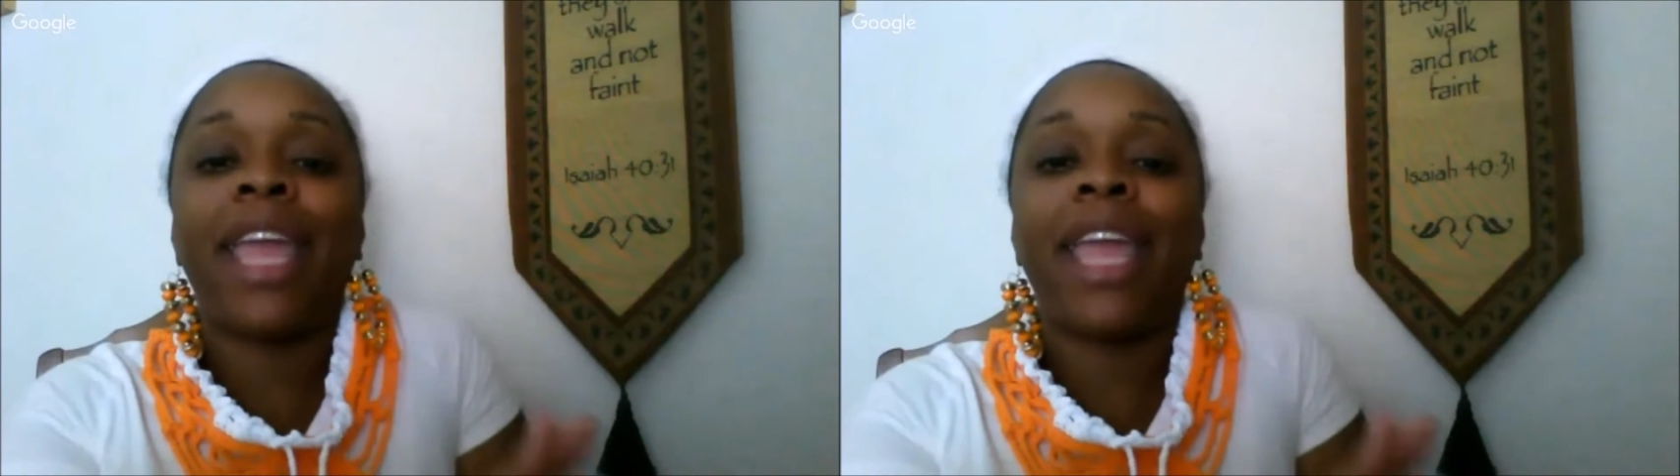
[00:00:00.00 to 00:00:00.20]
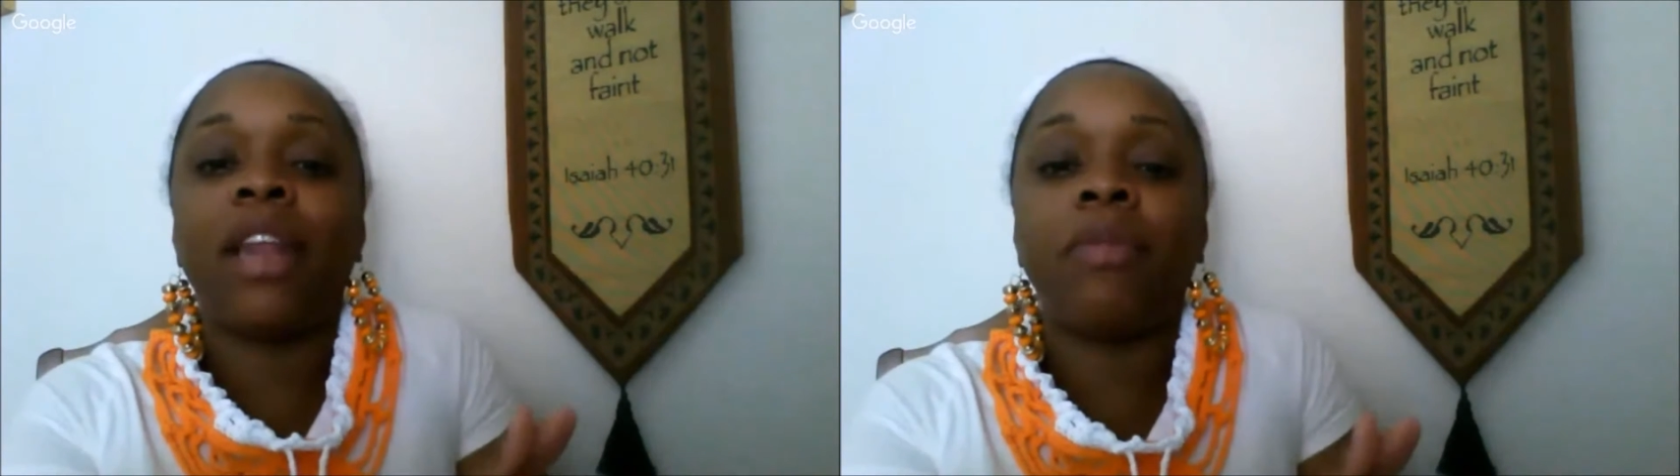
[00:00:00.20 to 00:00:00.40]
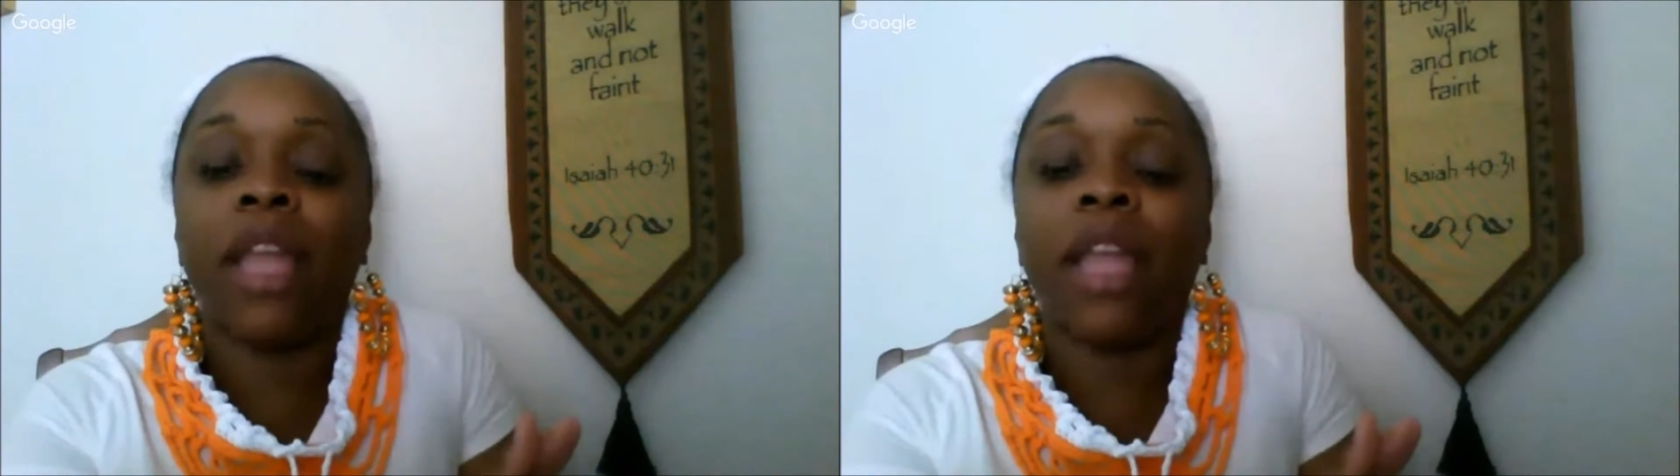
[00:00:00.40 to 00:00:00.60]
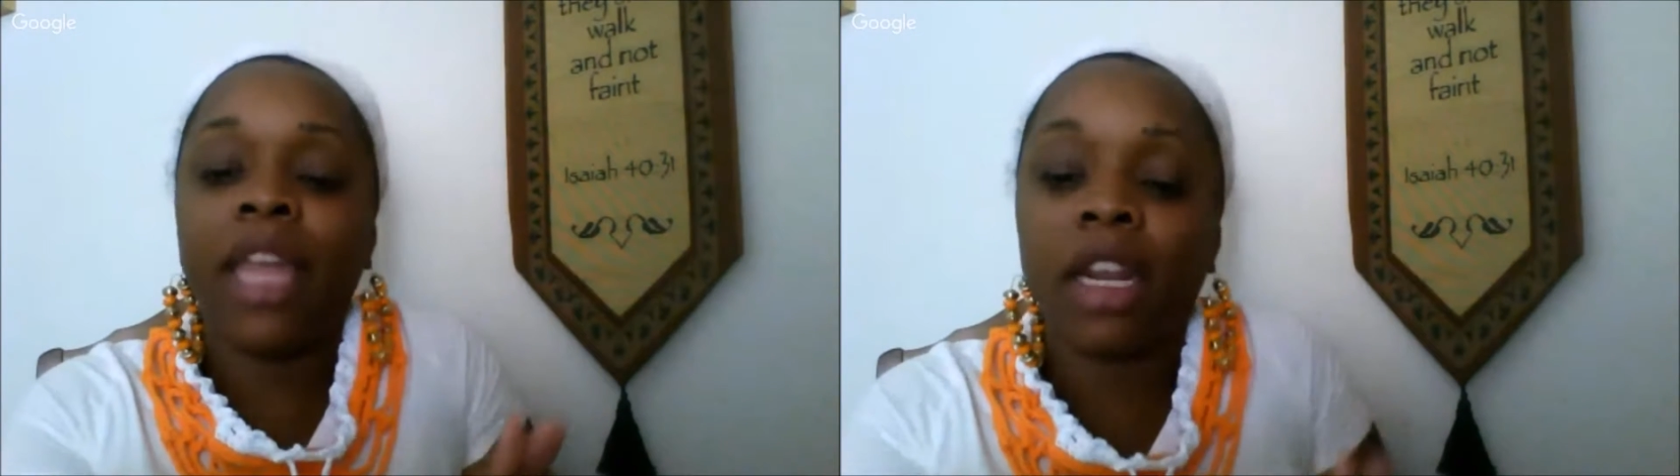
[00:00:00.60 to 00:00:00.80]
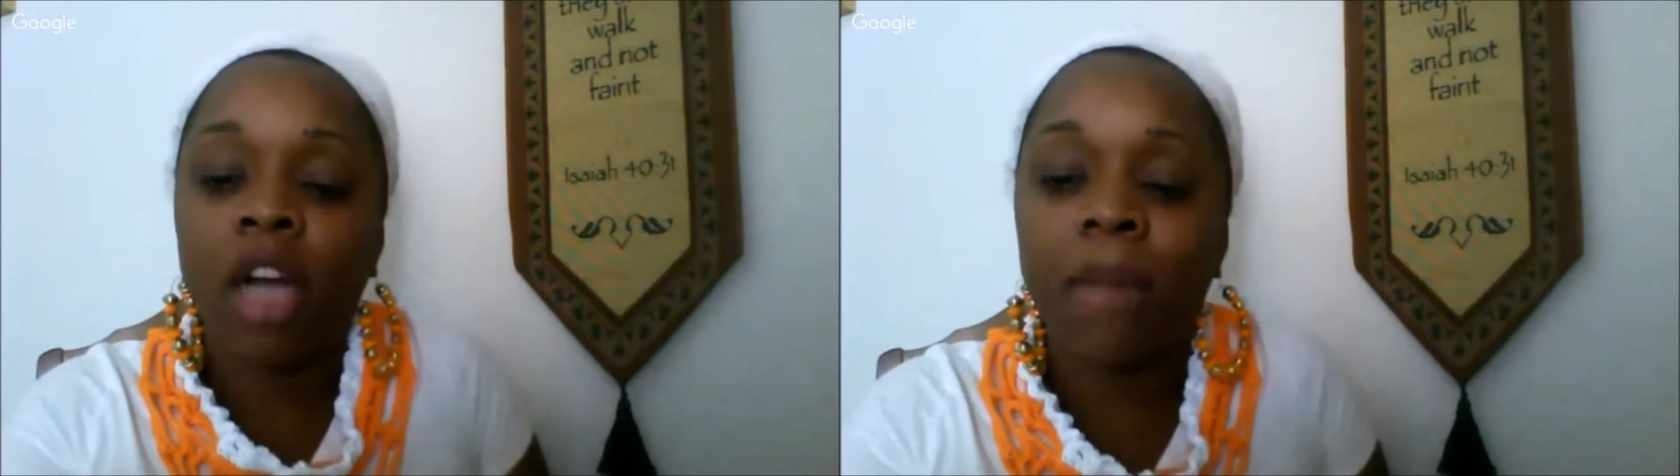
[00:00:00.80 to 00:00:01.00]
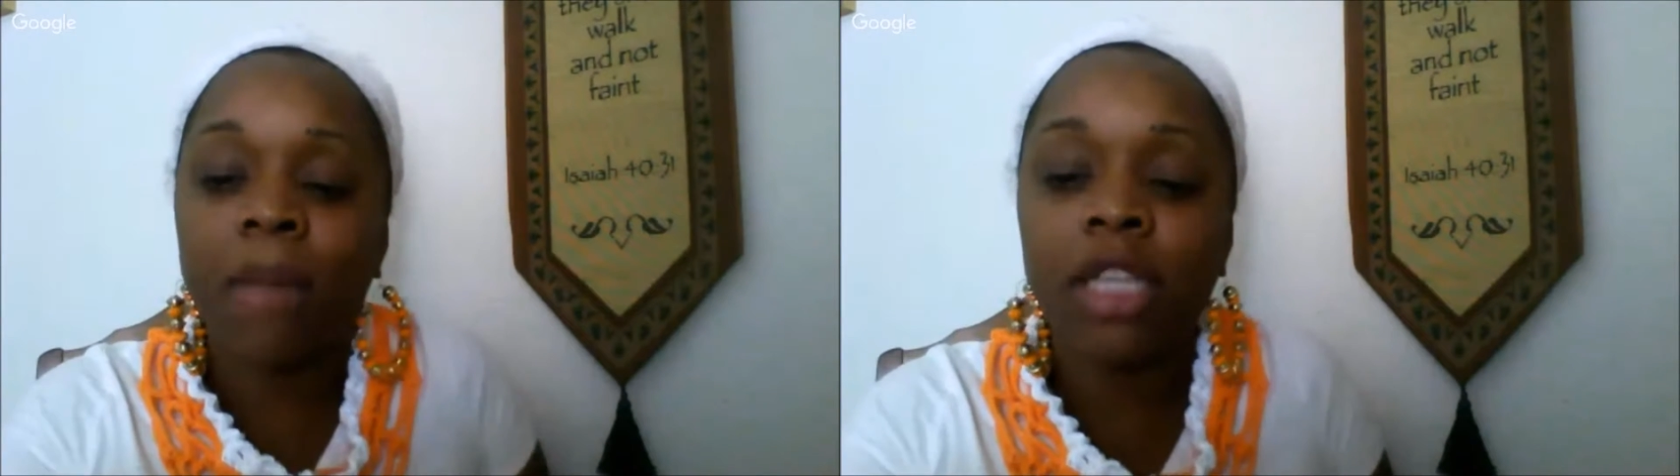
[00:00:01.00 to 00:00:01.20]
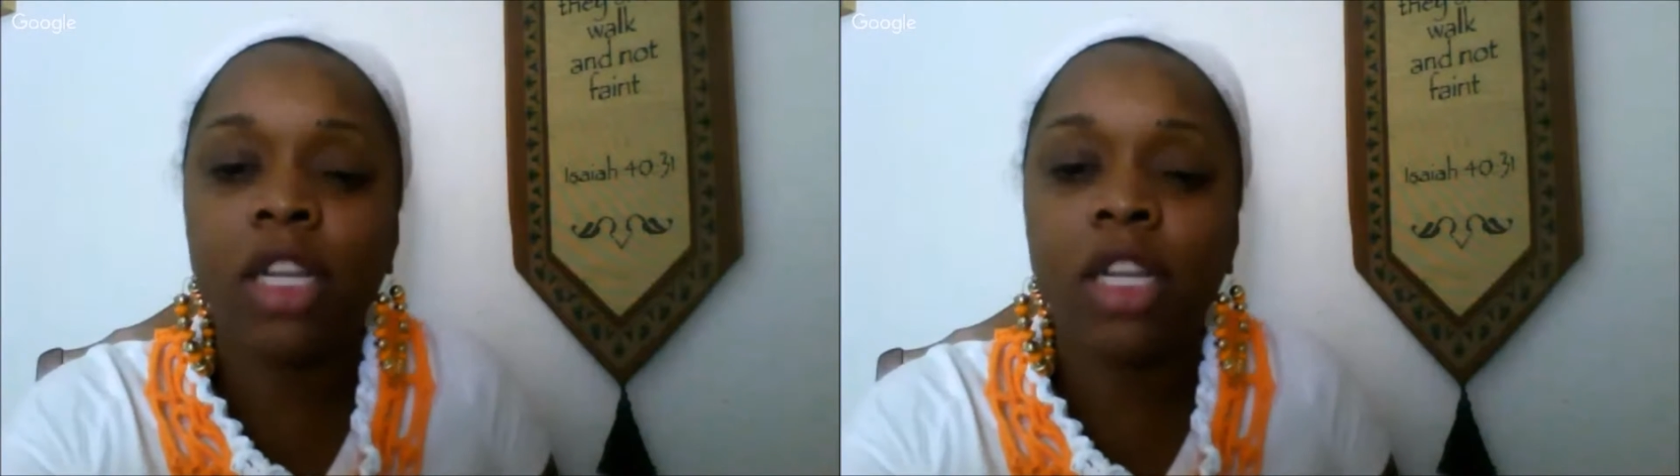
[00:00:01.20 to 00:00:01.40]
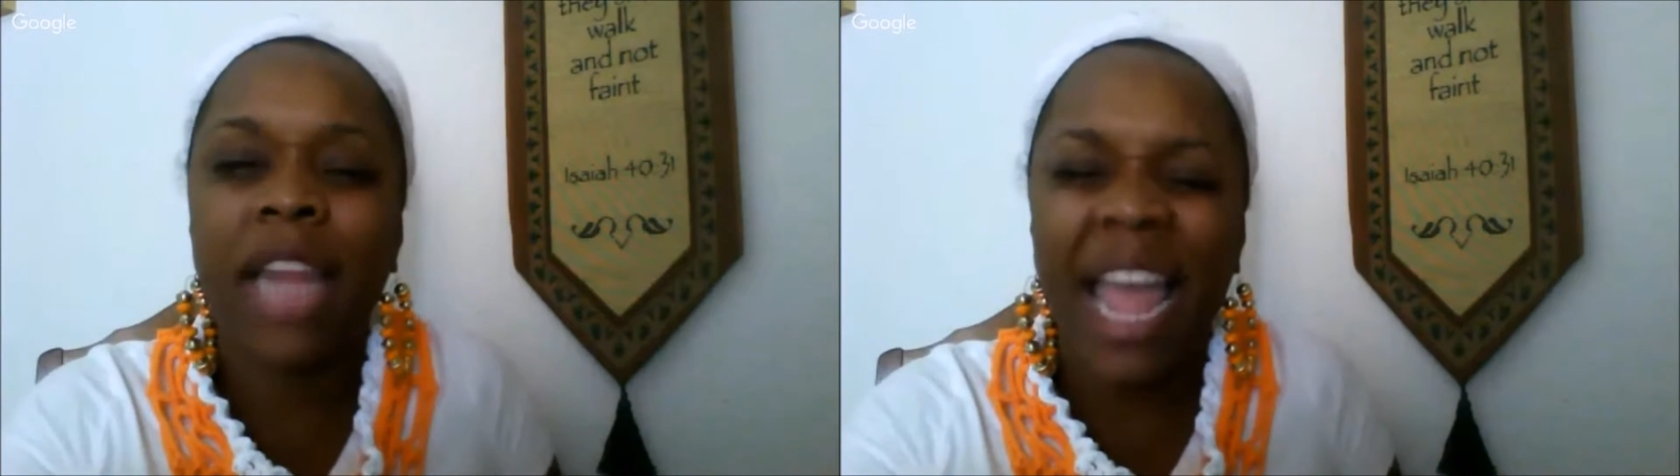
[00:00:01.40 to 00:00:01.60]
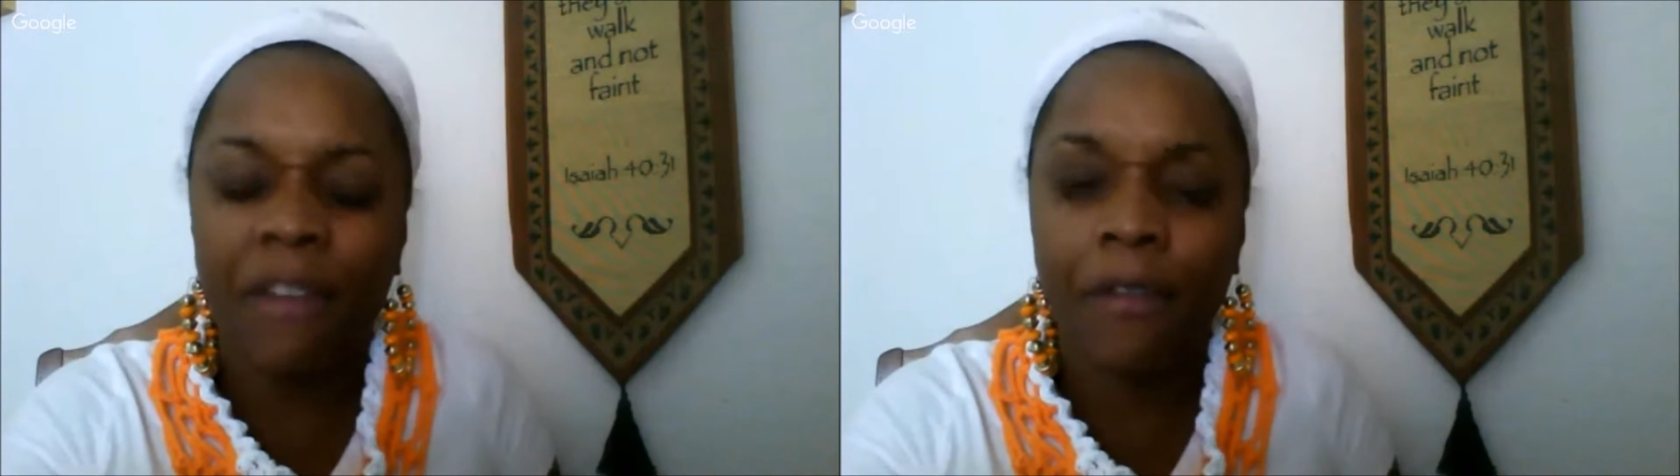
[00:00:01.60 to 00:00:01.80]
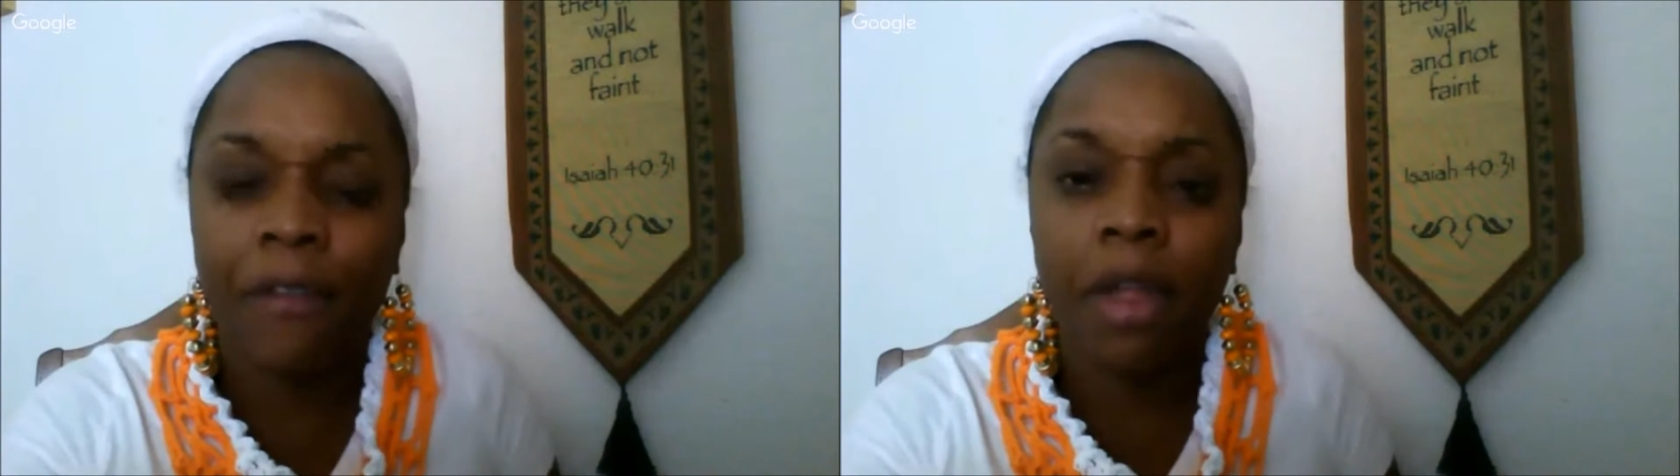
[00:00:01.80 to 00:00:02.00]
can come into
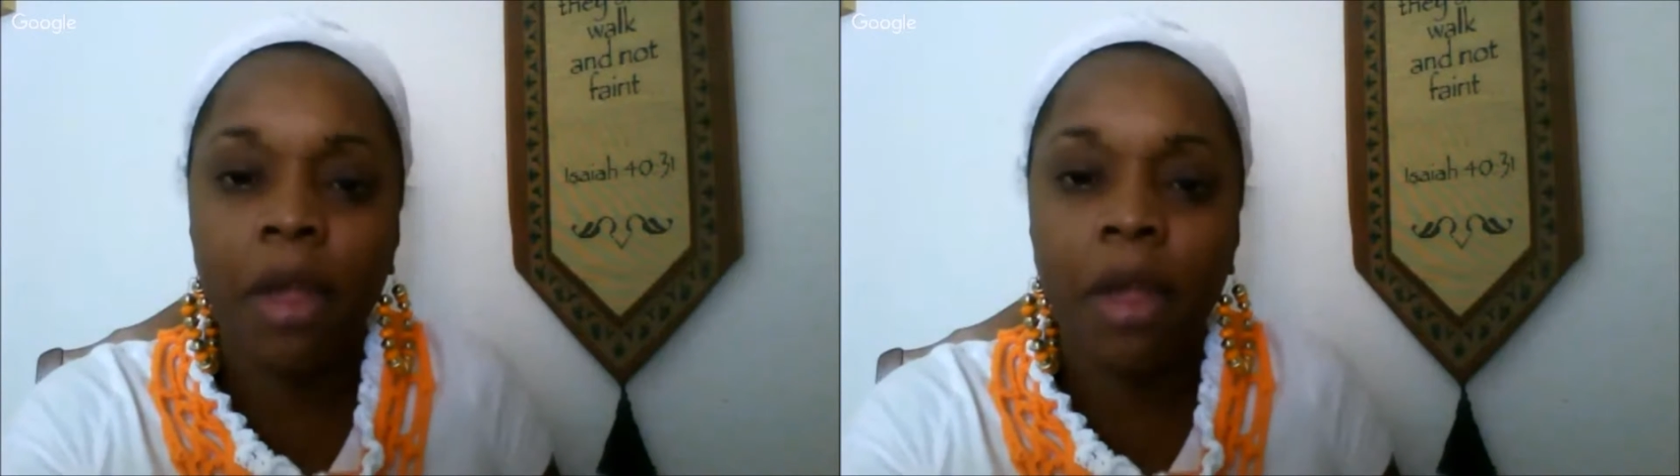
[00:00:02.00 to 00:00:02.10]
life,